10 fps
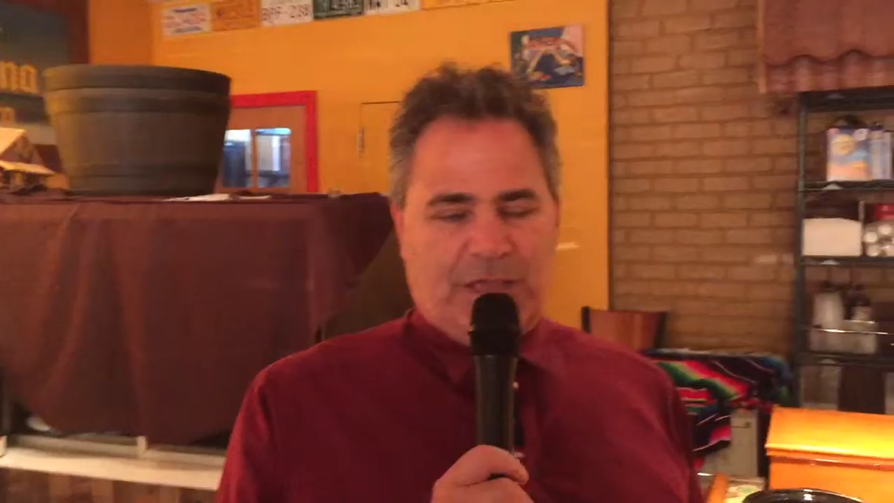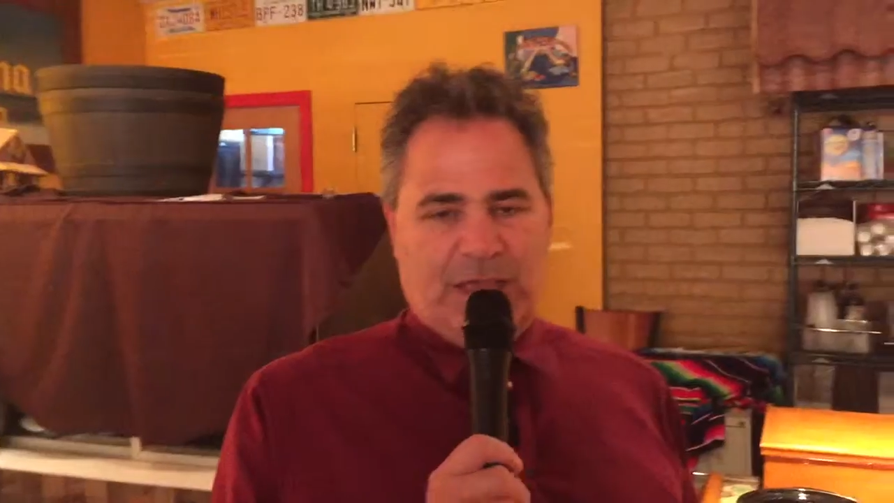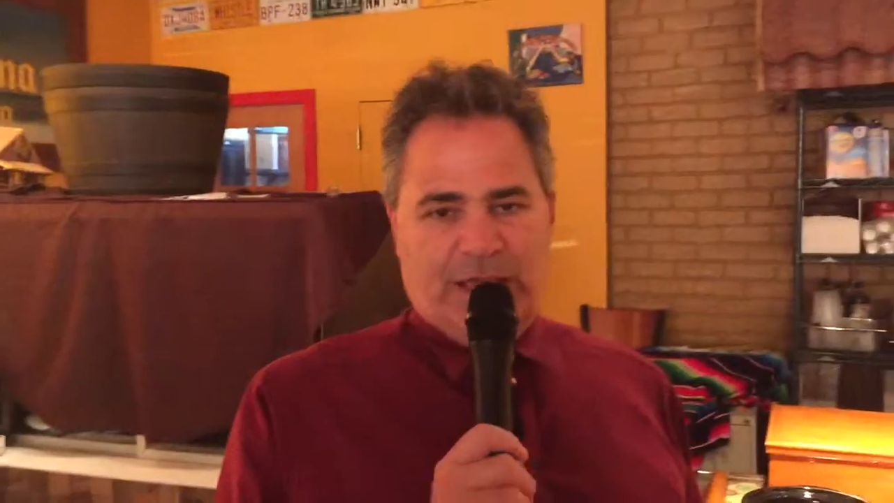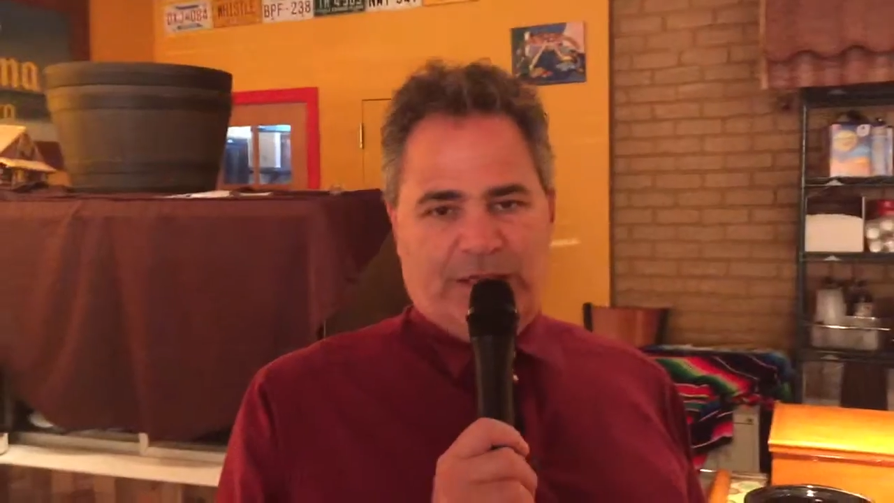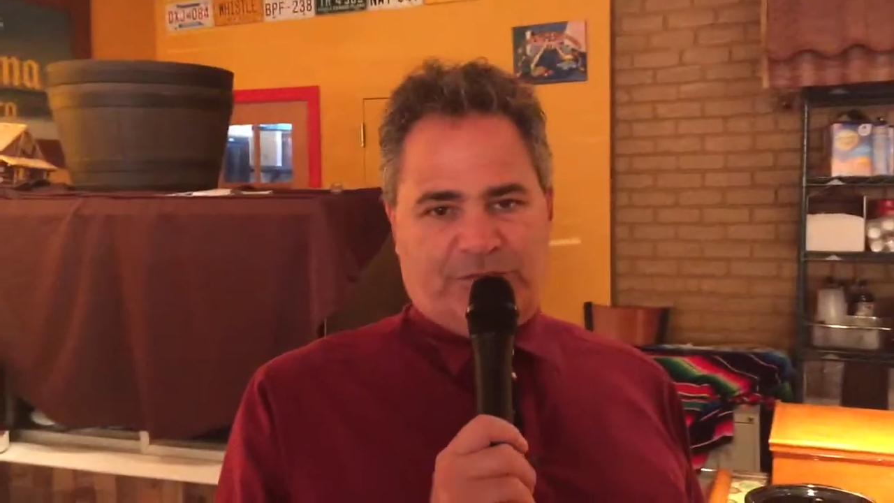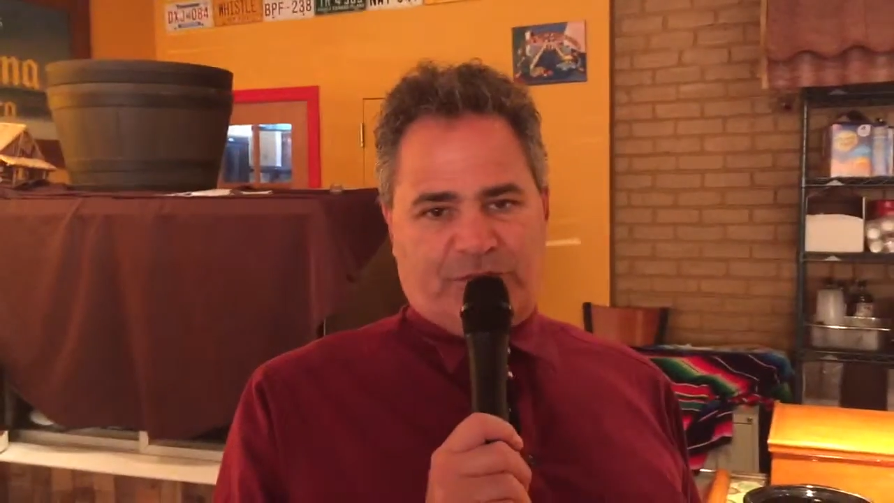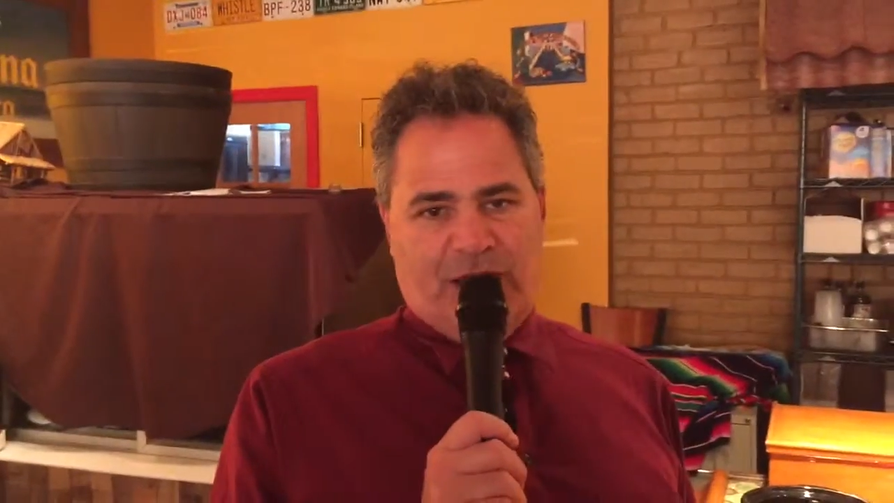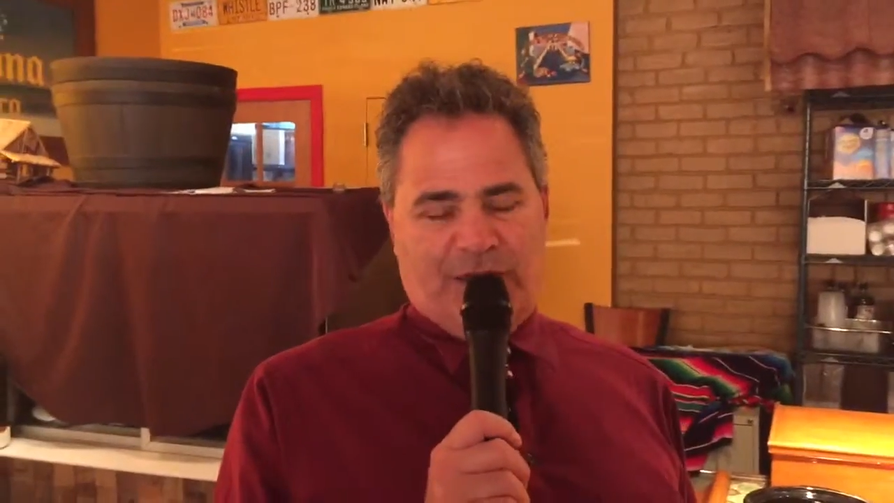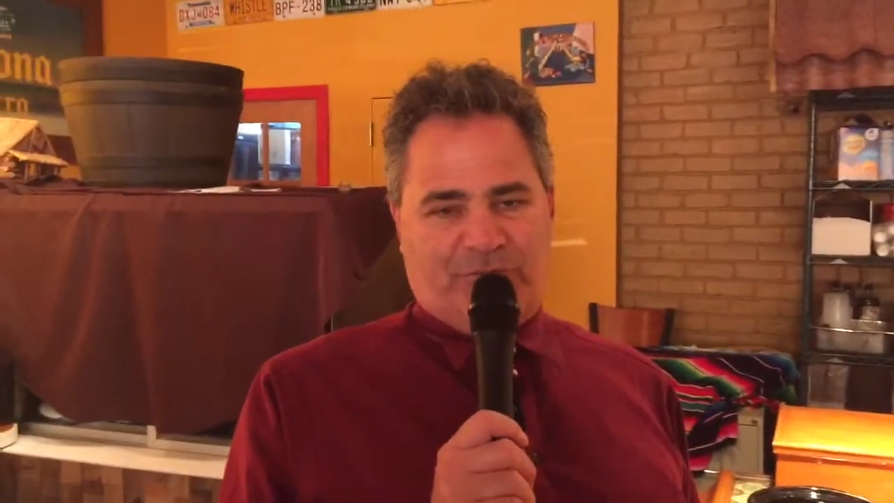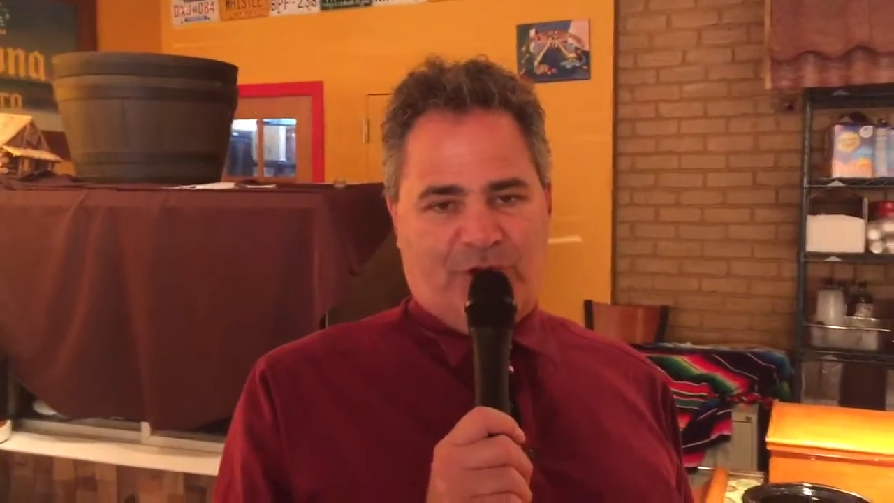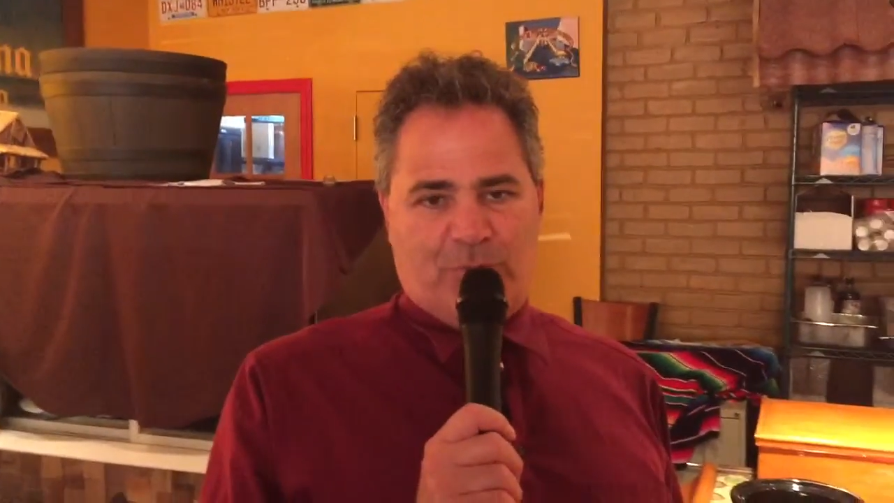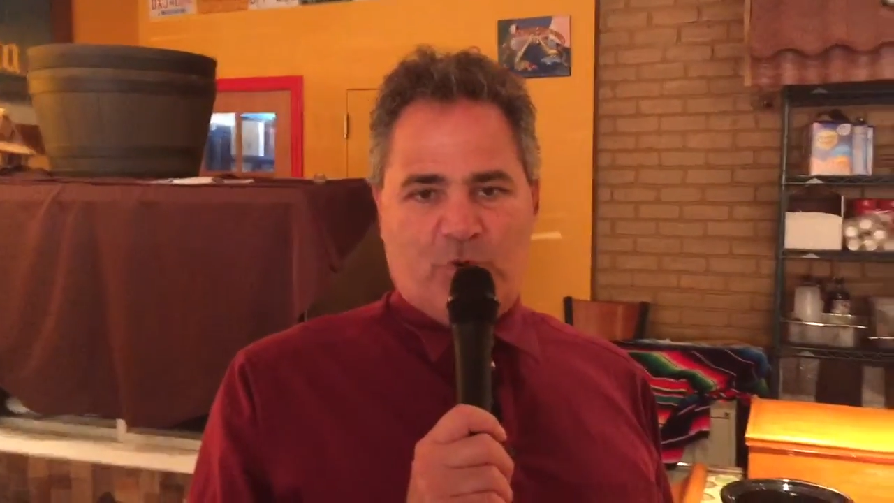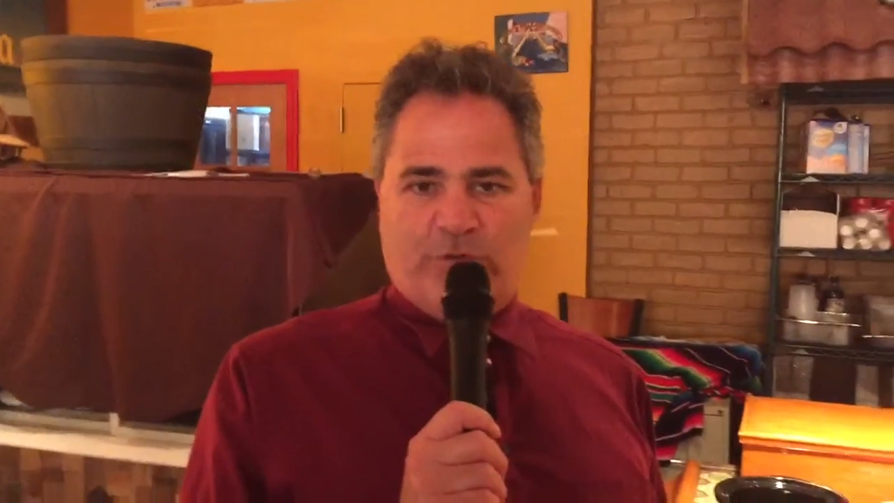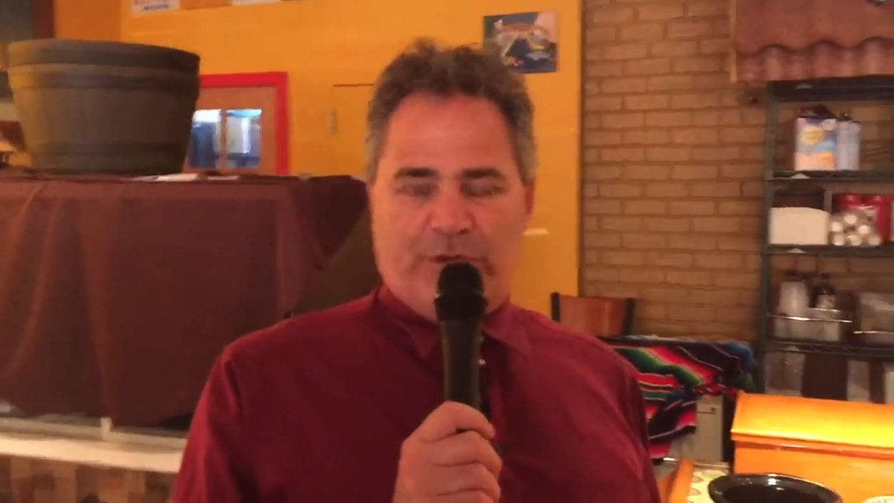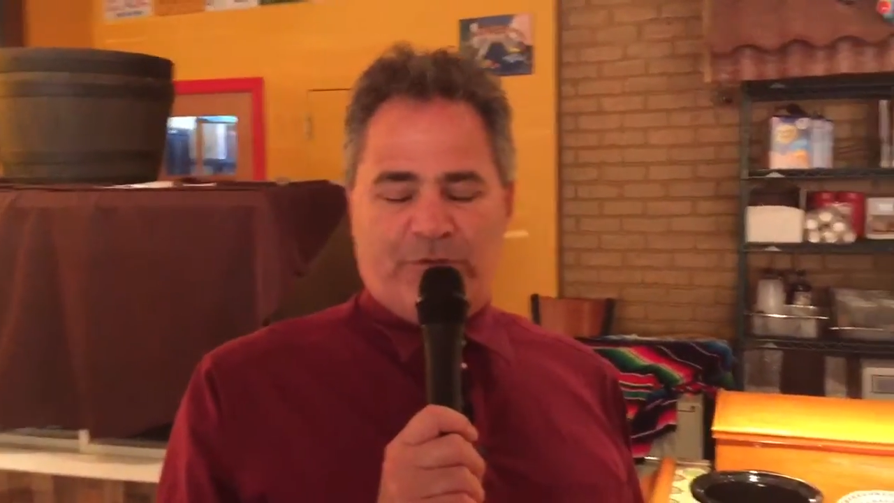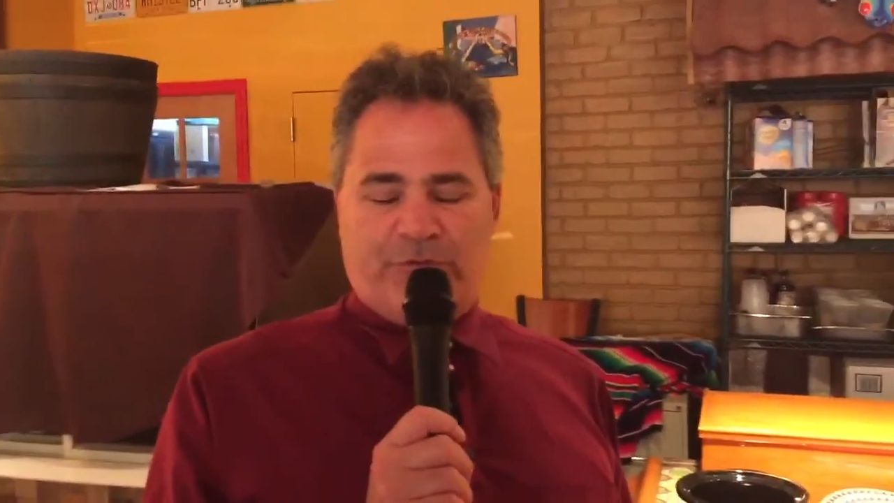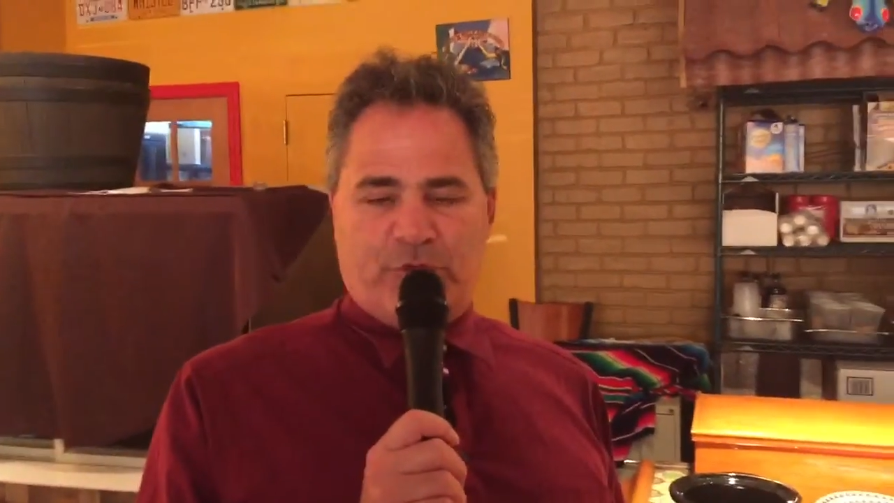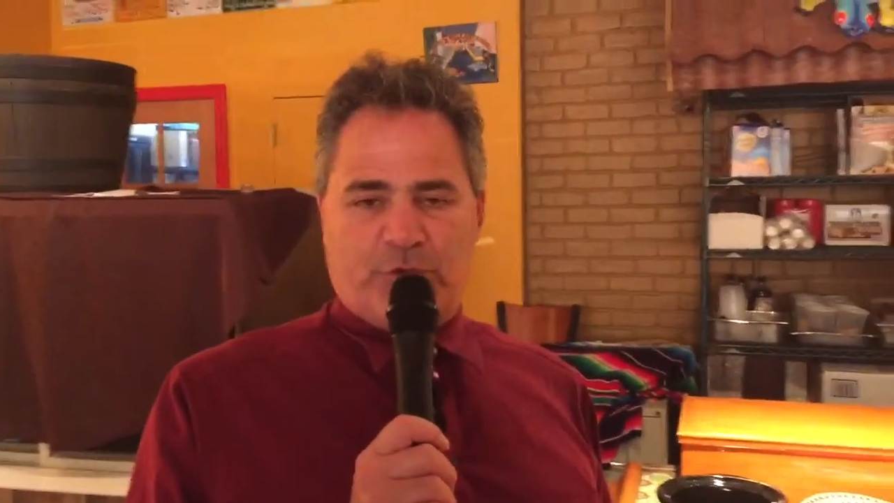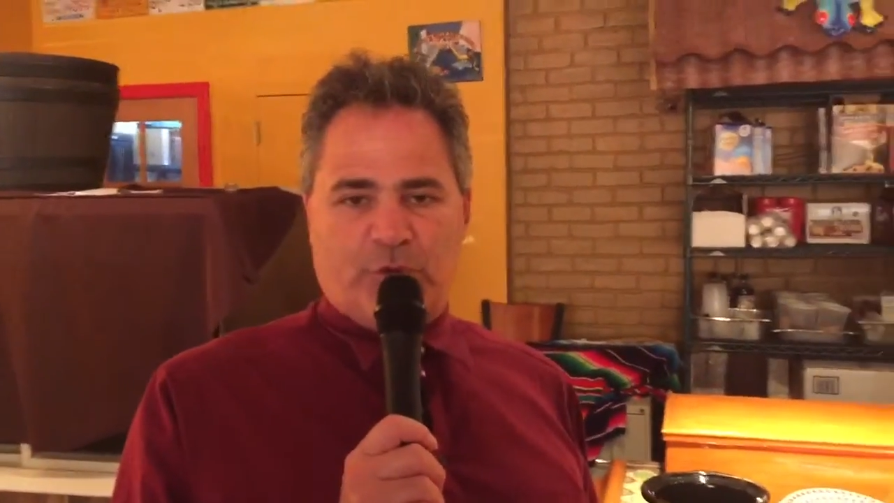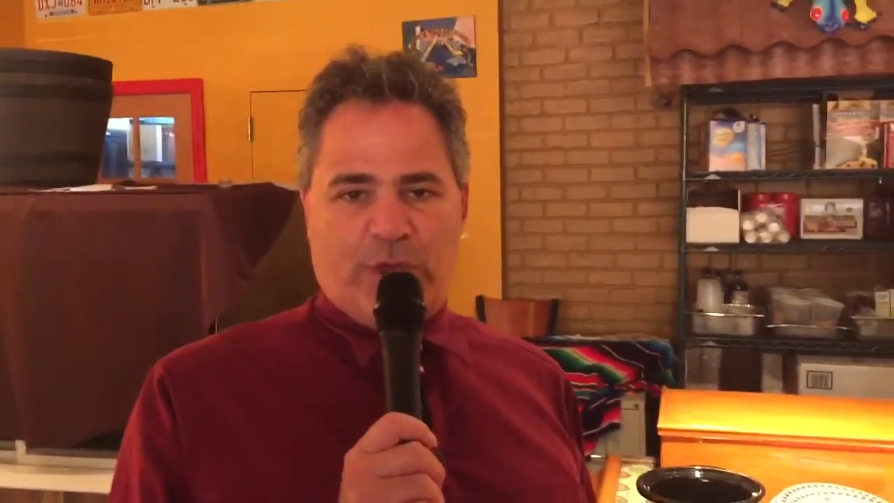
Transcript: It's time for our movie review of